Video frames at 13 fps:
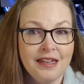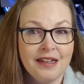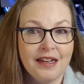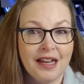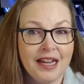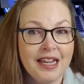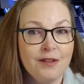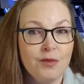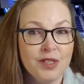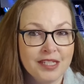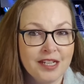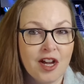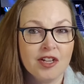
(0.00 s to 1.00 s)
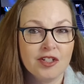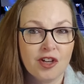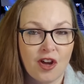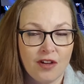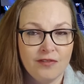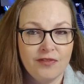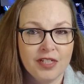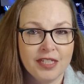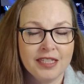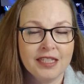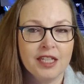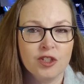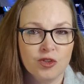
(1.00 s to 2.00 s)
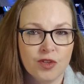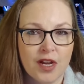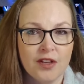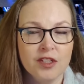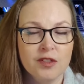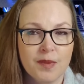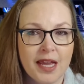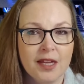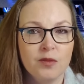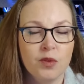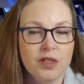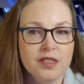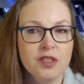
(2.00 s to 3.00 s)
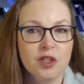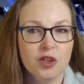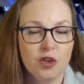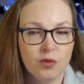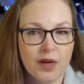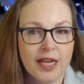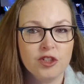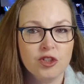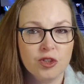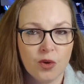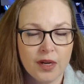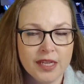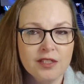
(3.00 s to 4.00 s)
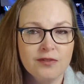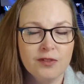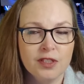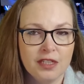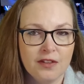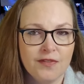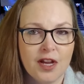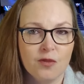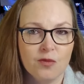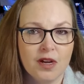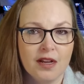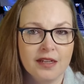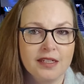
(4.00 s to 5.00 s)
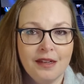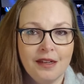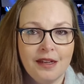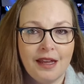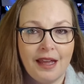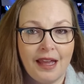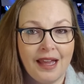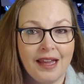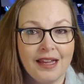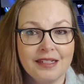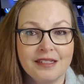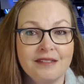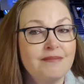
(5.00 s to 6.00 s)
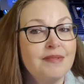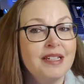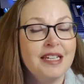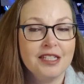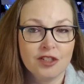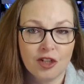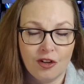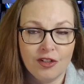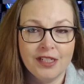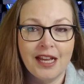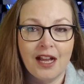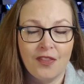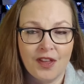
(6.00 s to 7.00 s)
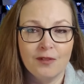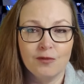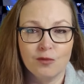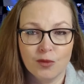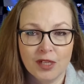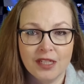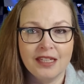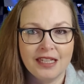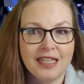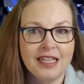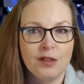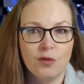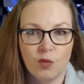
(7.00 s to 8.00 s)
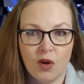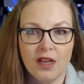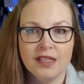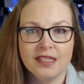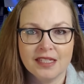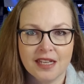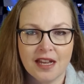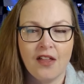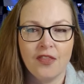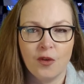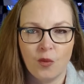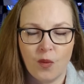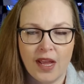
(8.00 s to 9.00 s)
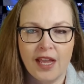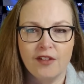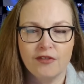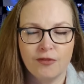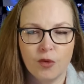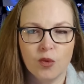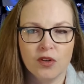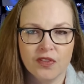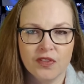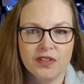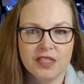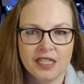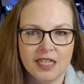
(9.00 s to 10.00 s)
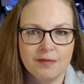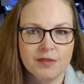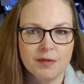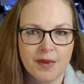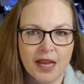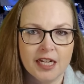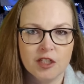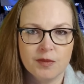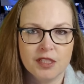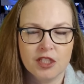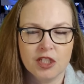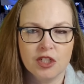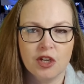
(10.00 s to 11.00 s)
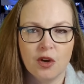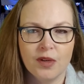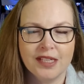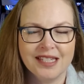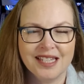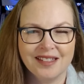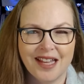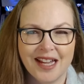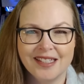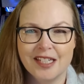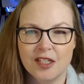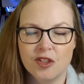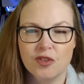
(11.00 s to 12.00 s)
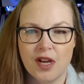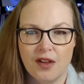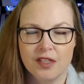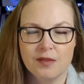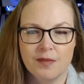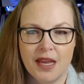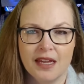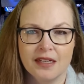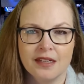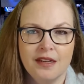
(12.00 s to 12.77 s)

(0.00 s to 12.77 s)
I was not confident that Strauss Mann was the correct choice for the Laval rocket, and it turned out that really it was not the way for the team's management to go in selecting Strauss Mann.